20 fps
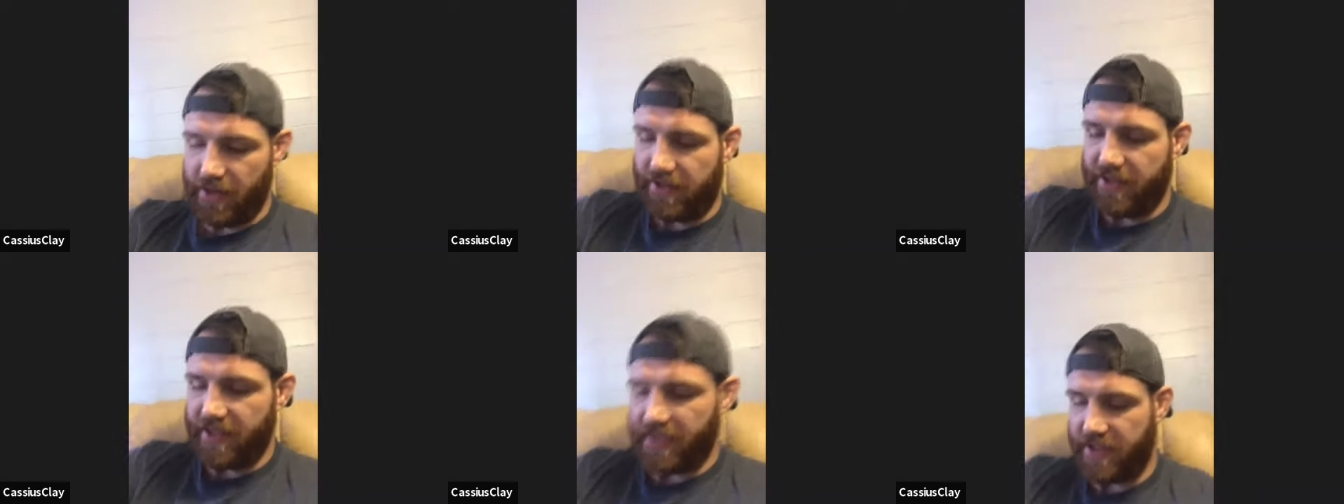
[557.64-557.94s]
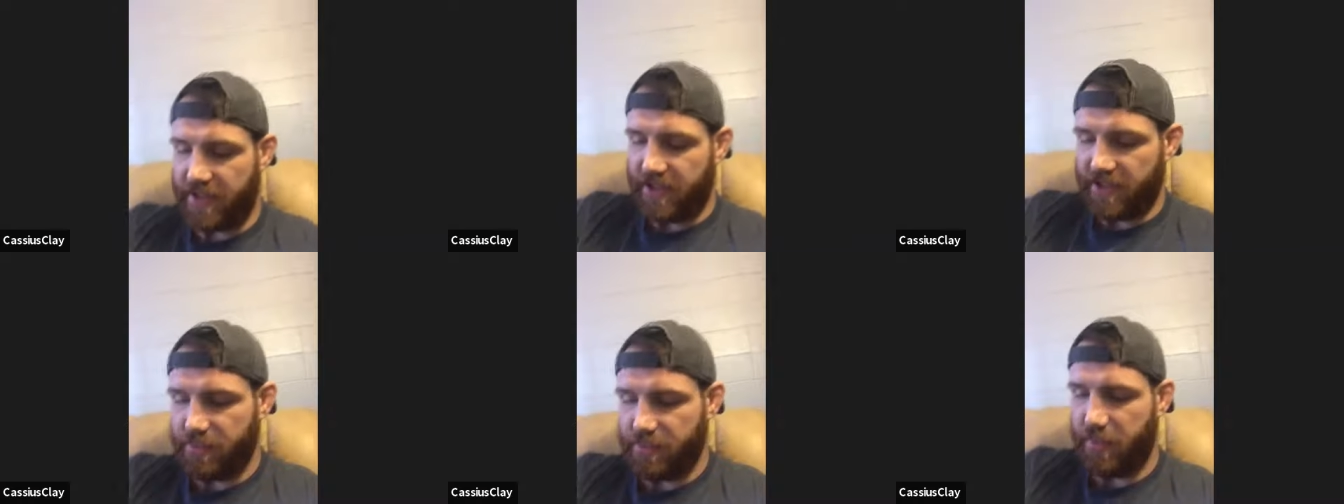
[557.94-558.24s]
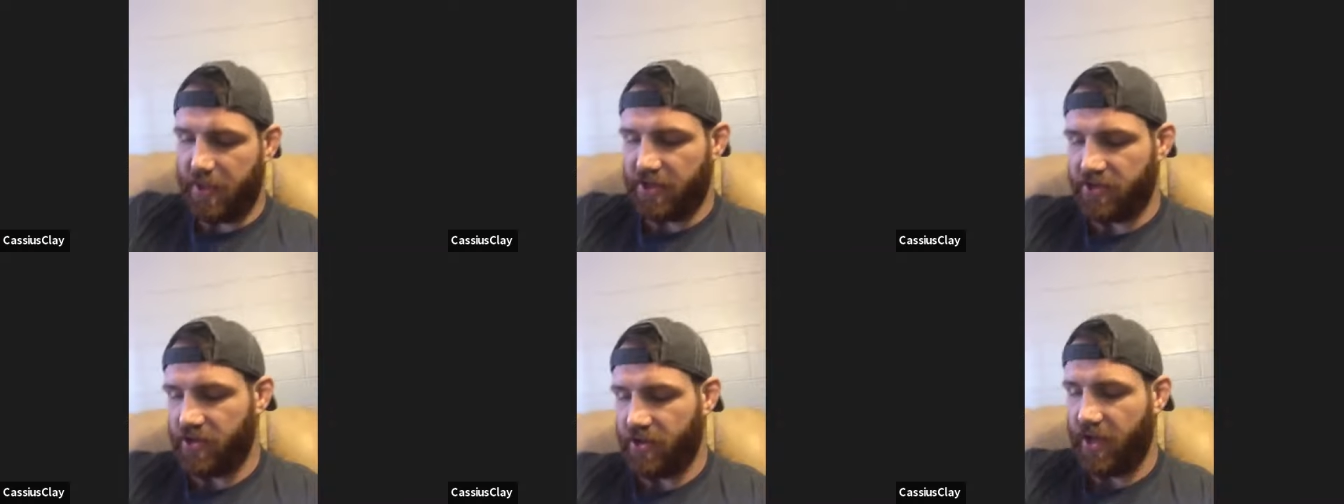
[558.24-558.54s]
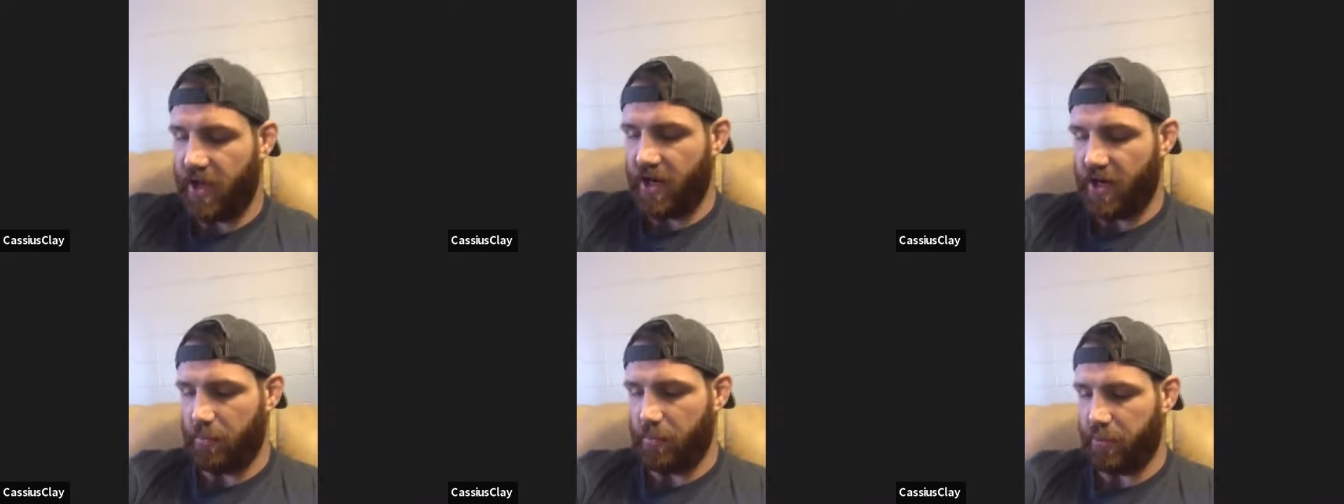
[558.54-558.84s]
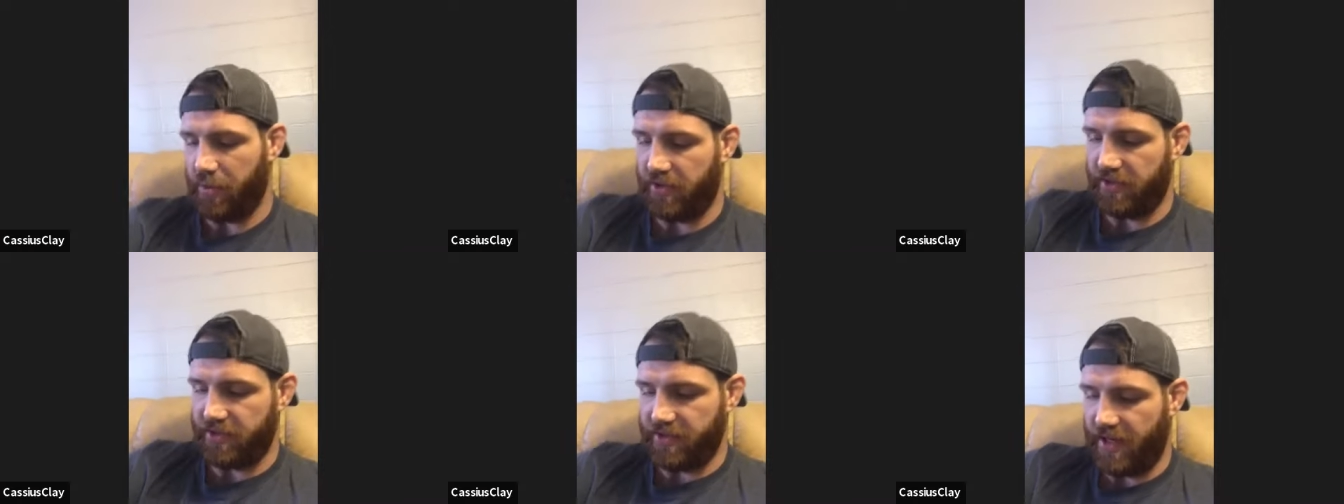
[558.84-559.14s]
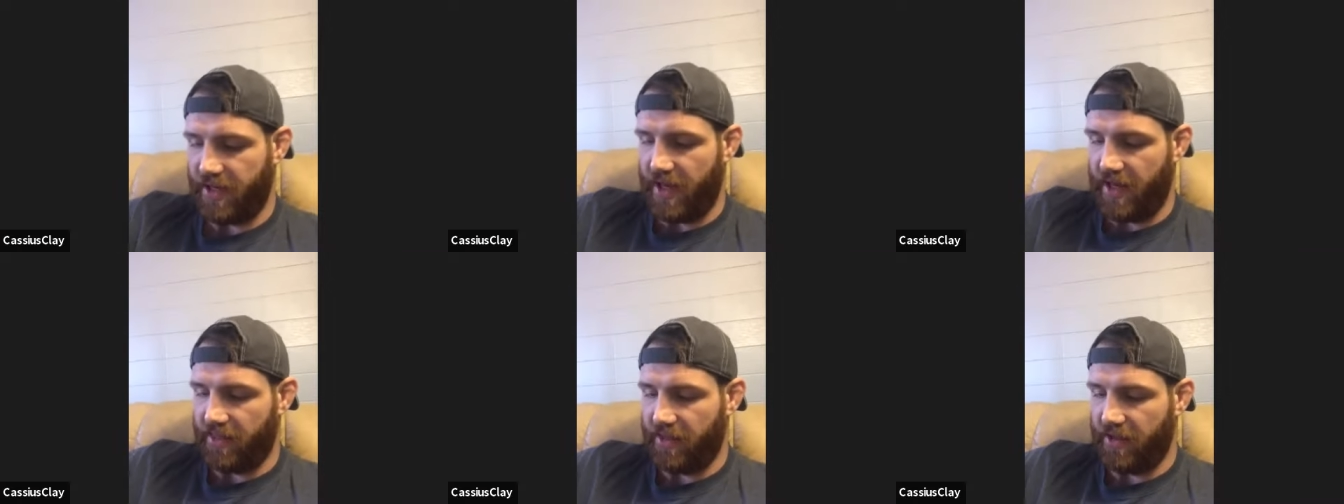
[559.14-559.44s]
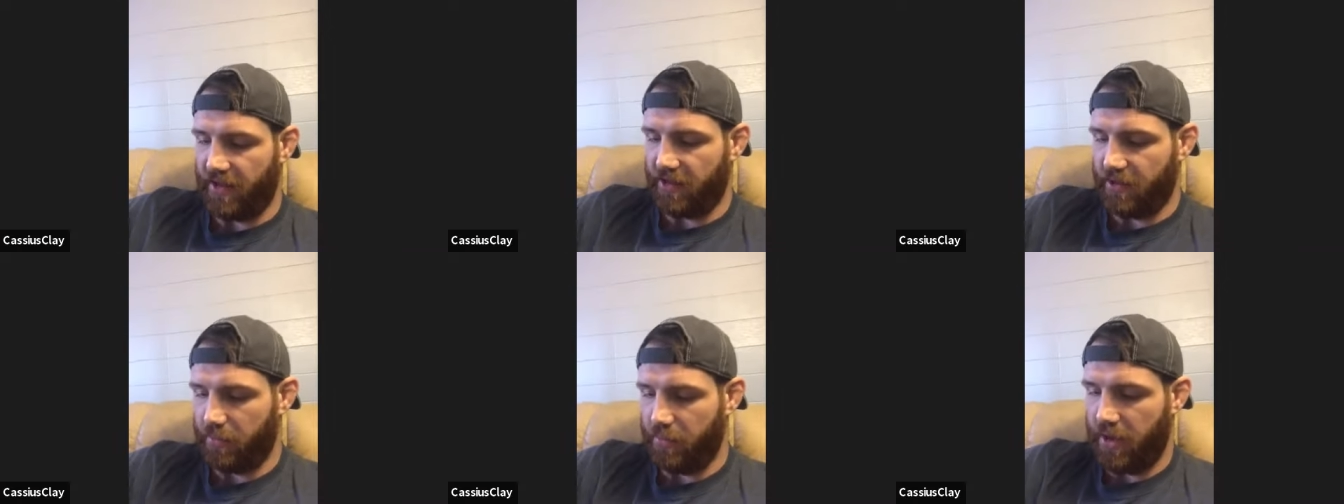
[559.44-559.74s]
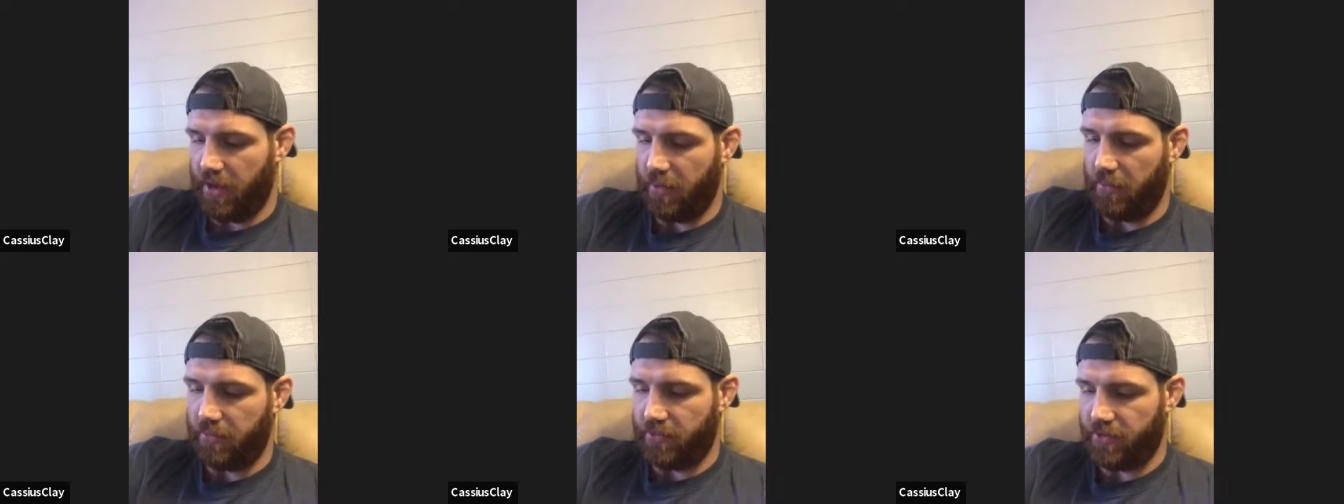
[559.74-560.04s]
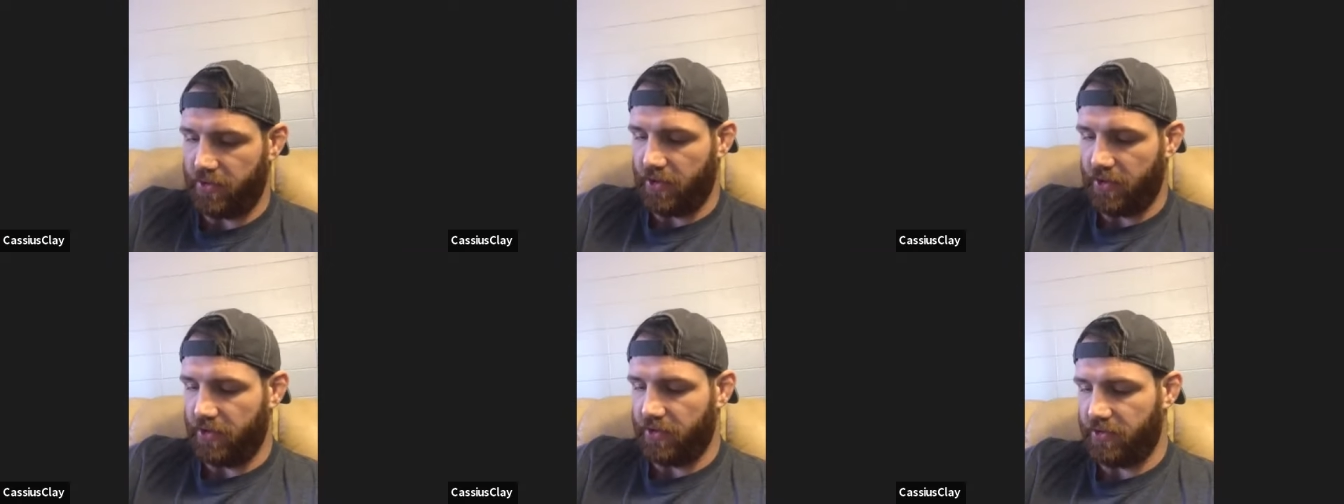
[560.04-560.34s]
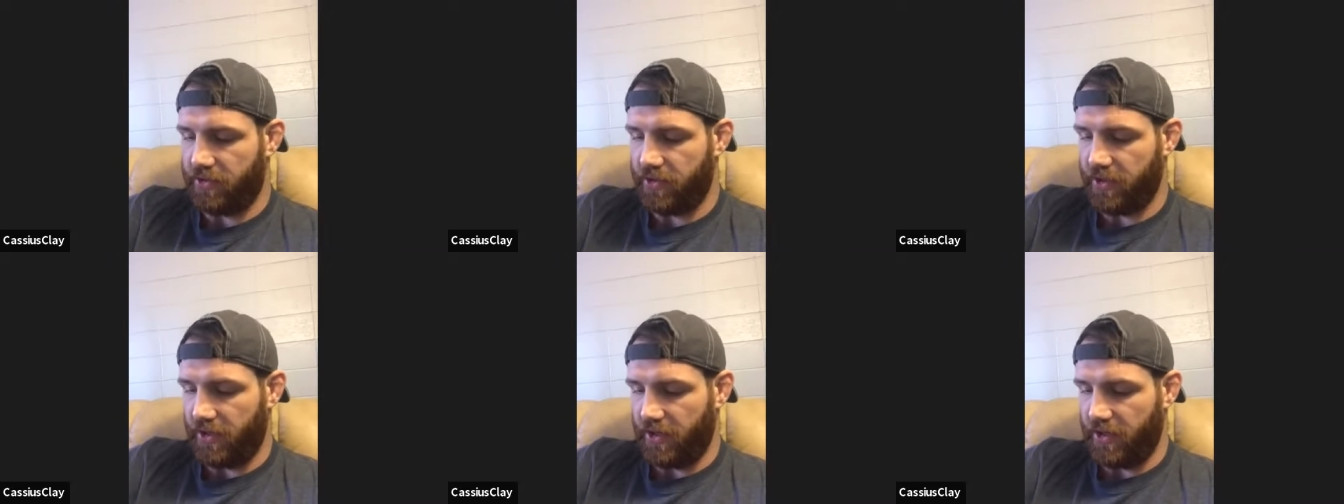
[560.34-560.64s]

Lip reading: It takes a special kind of person, I think, to be able to